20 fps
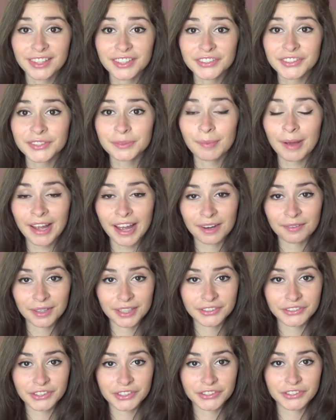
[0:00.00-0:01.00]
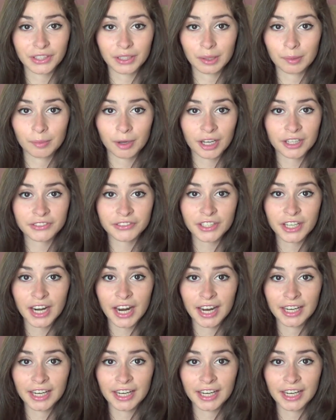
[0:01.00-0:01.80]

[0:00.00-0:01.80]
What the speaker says: This is my NYC Sunny Bronzer,